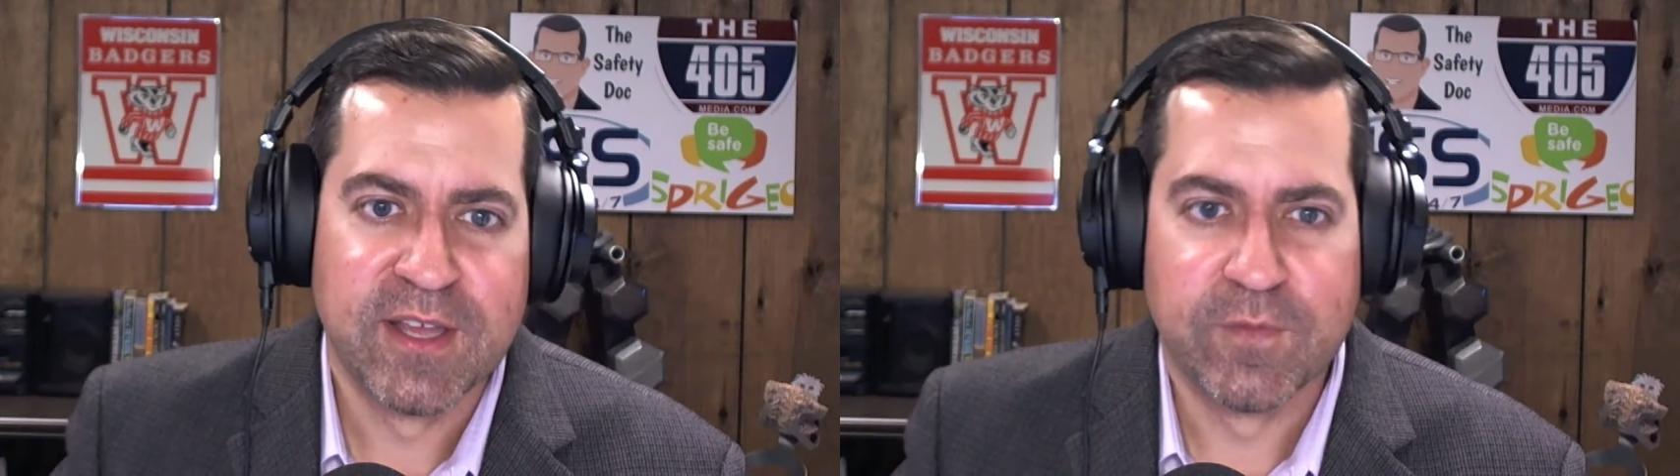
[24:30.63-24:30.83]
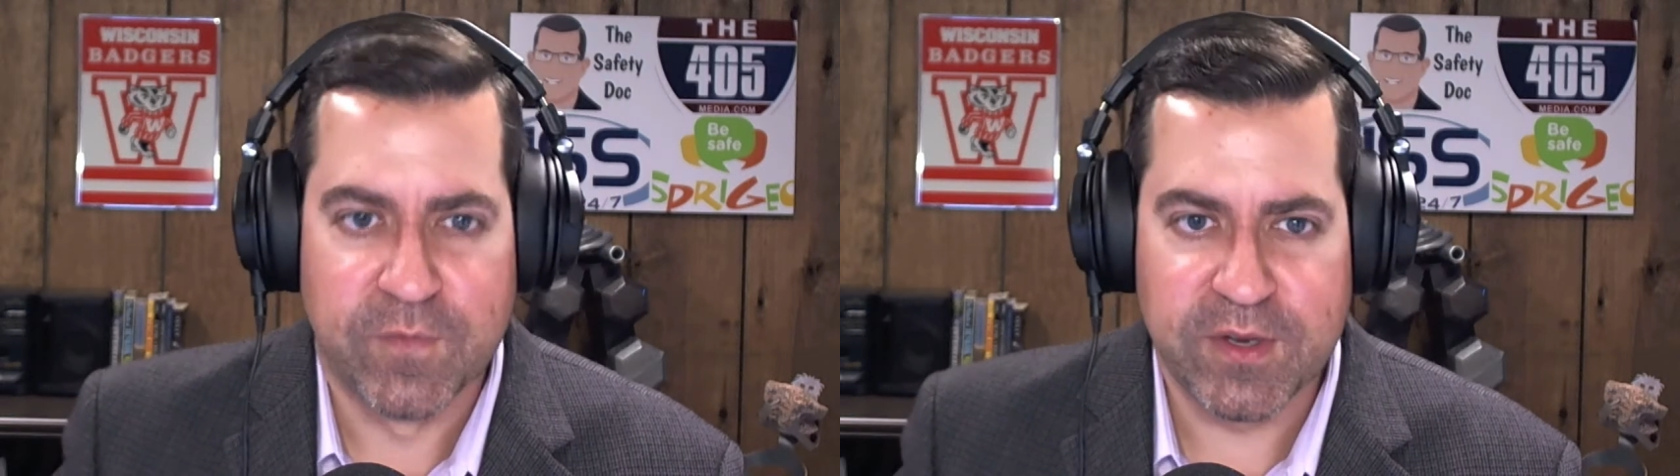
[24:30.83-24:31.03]

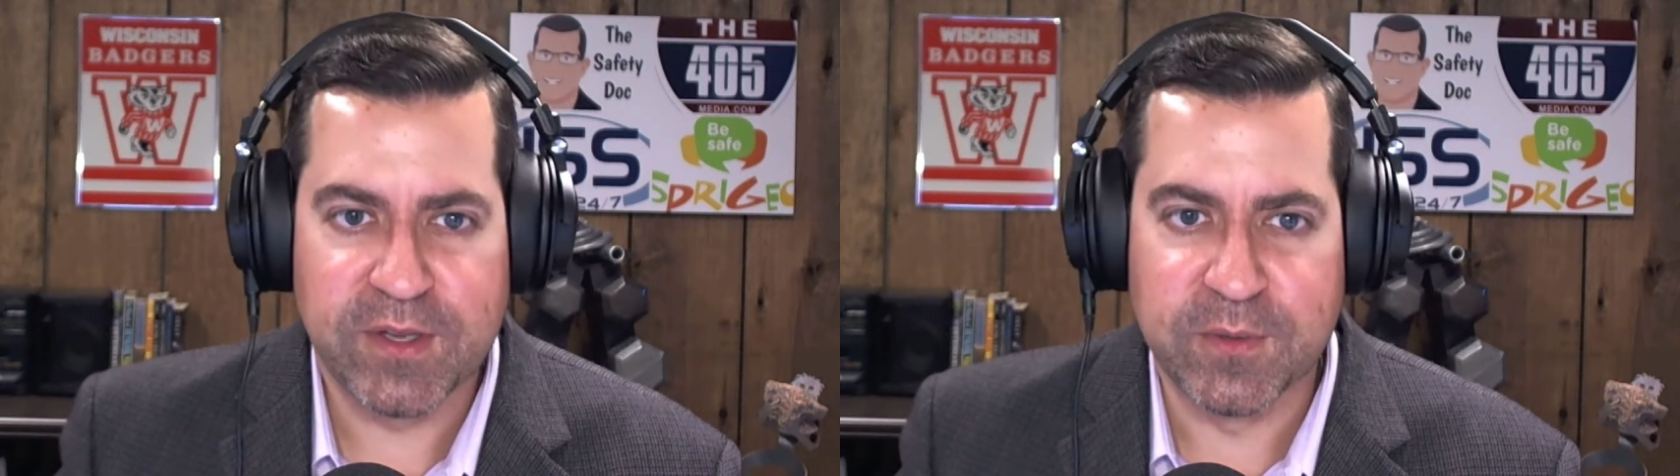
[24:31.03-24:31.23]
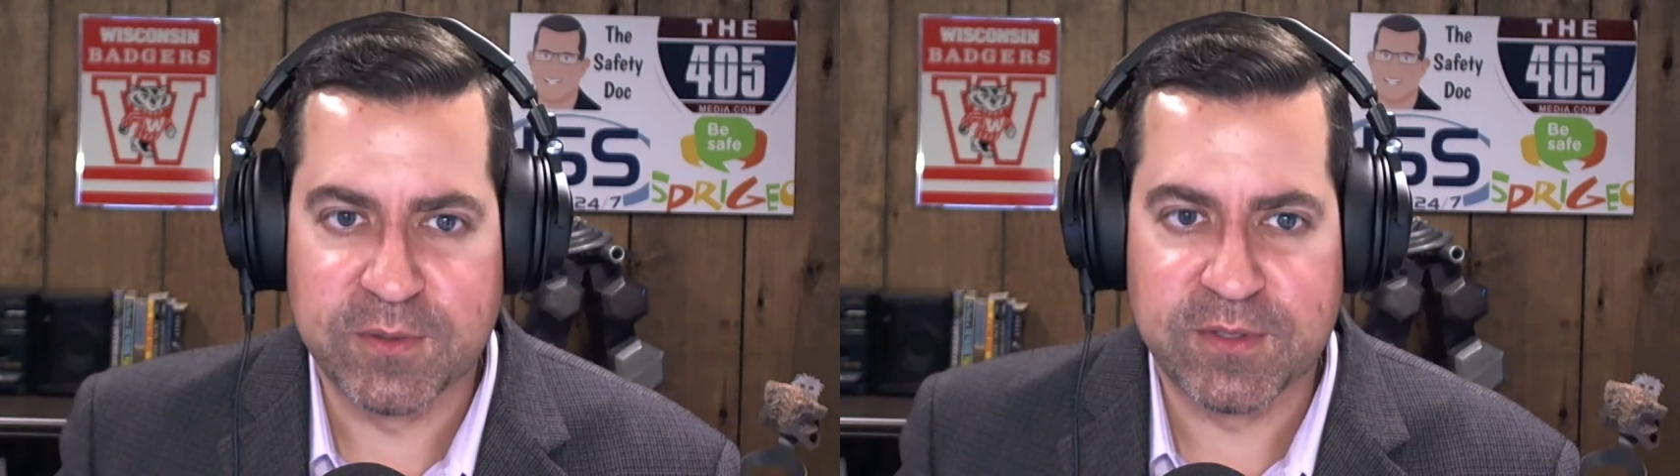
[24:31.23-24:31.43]
for
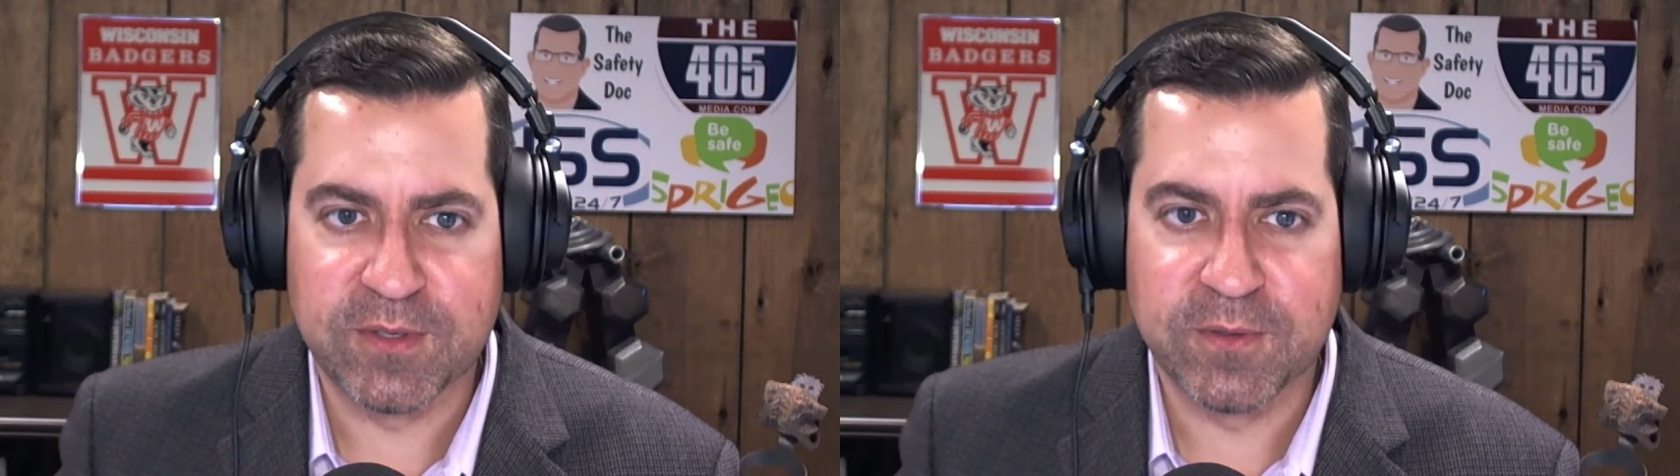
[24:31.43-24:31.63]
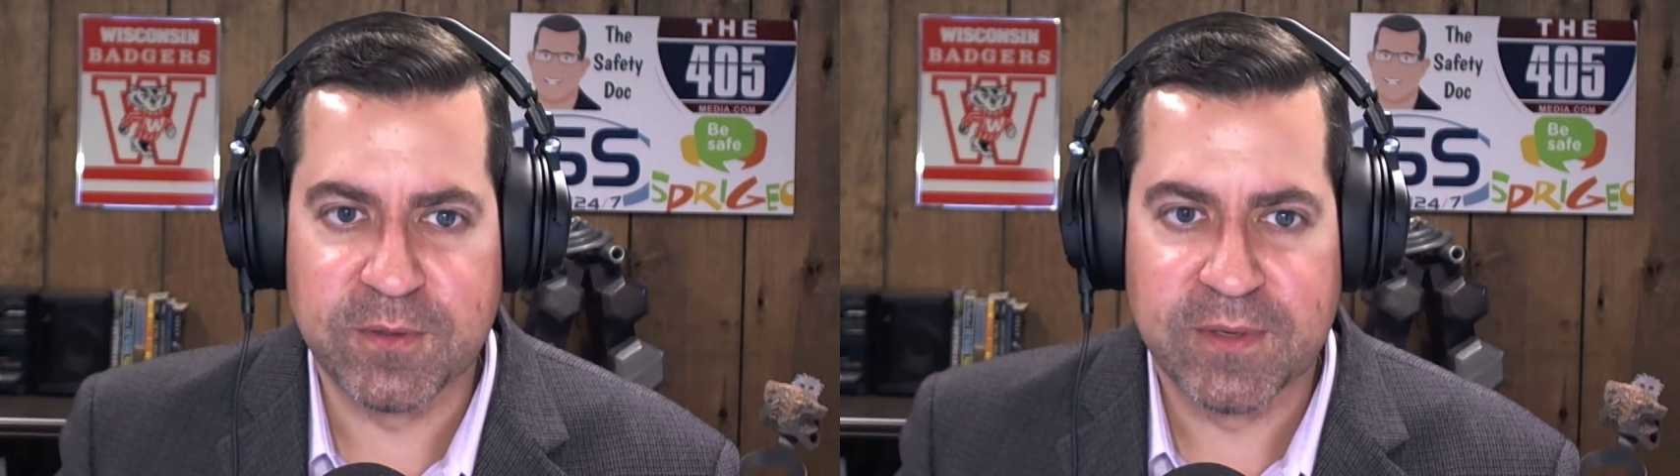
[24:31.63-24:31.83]
you
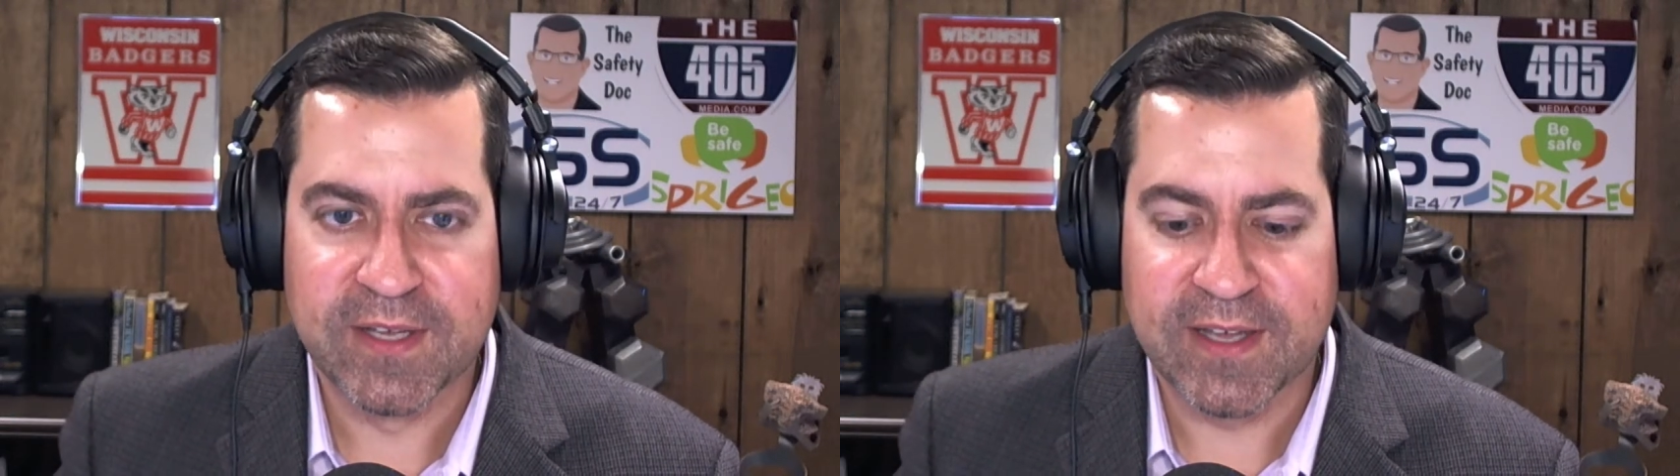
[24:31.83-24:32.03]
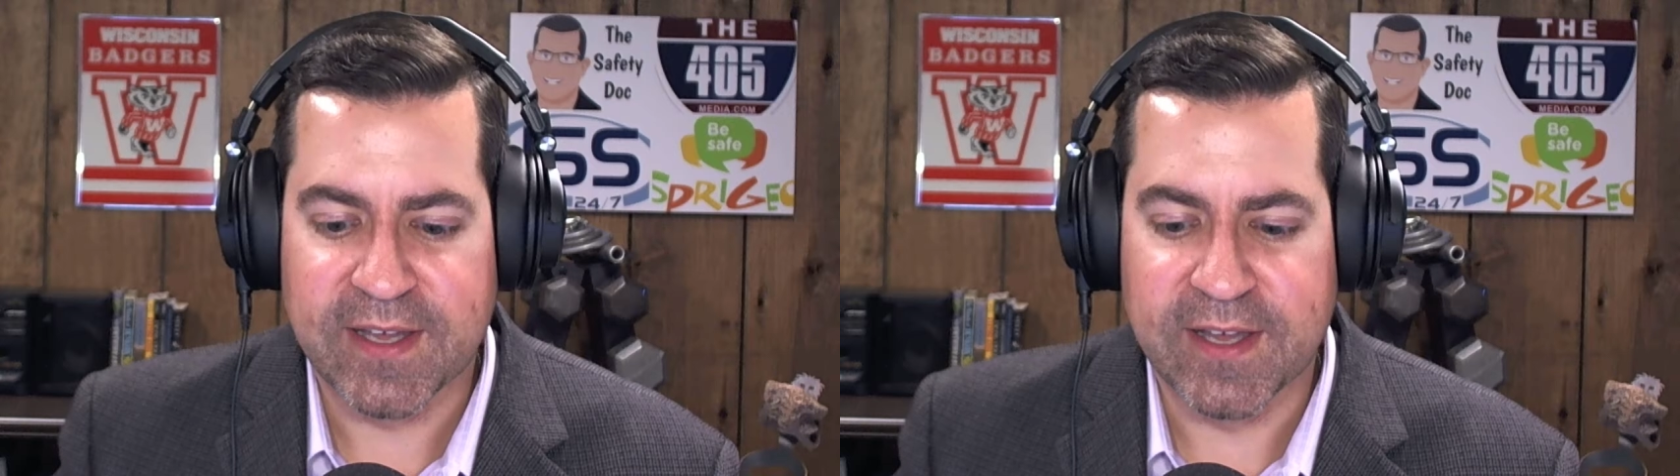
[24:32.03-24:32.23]
to
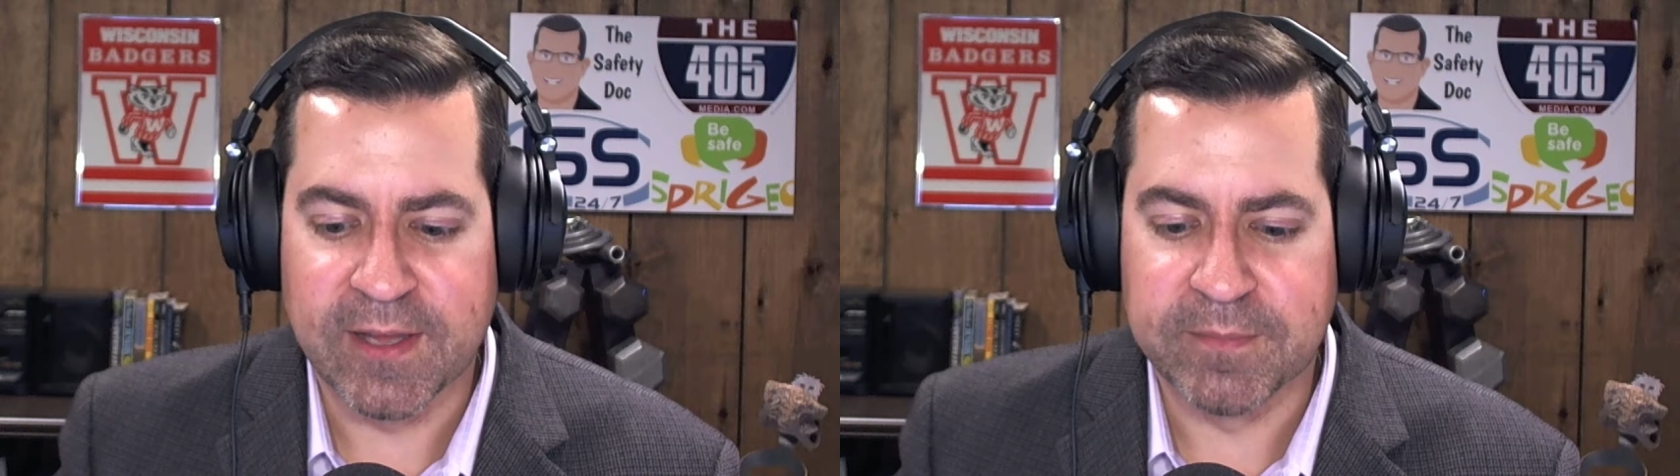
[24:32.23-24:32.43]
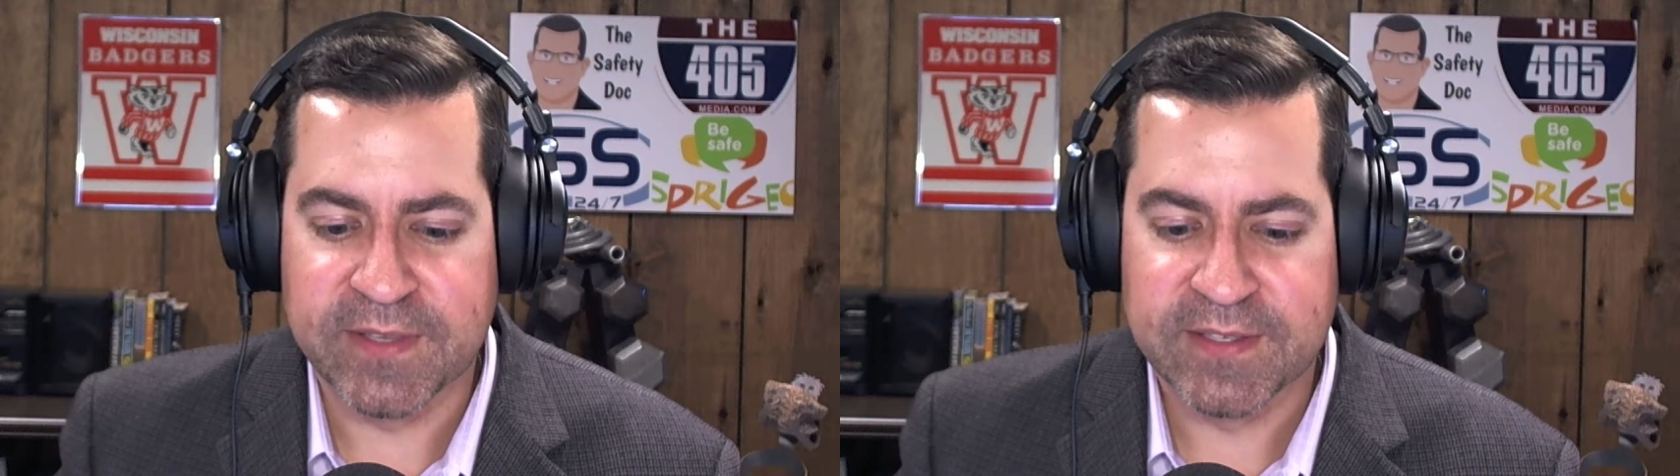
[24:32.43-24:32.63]

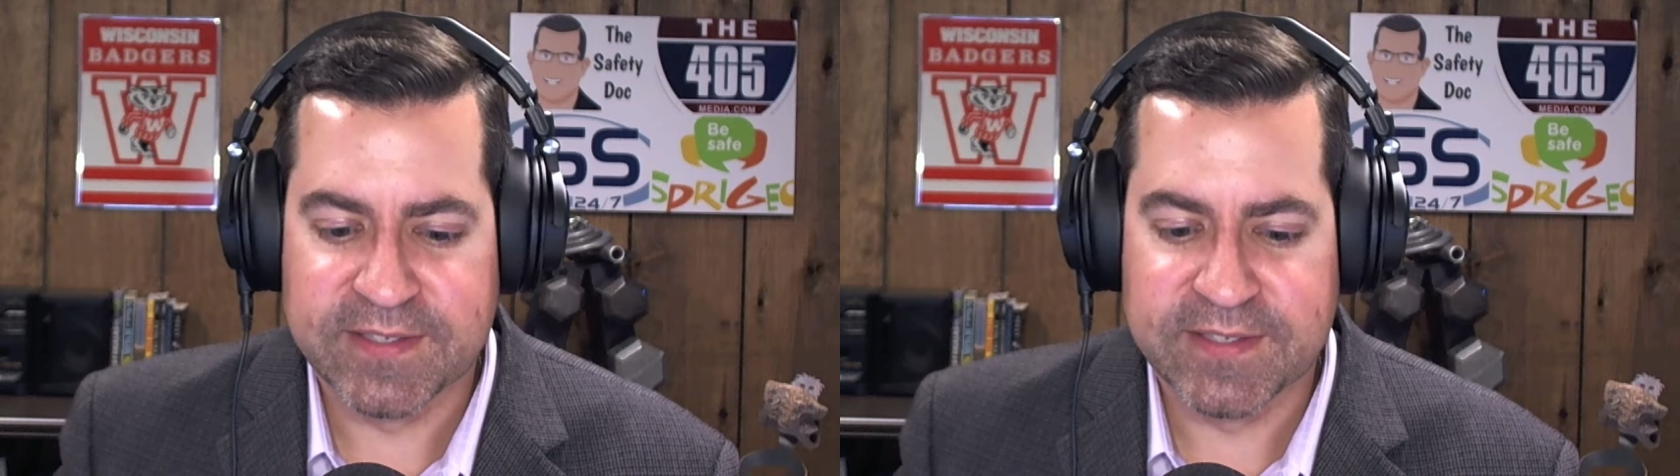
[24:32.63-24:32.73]
um,